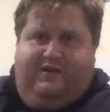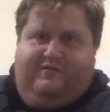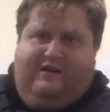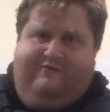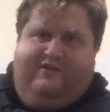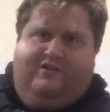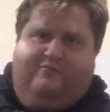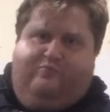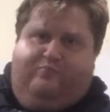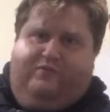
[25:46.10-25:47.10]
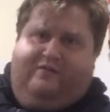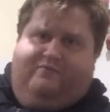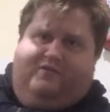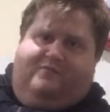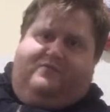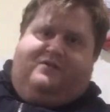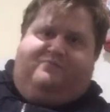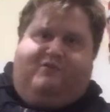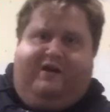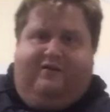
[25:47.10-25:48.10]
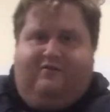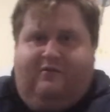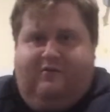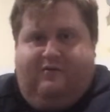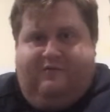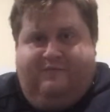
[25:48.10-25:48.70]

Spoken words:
Somebody give me a prank call.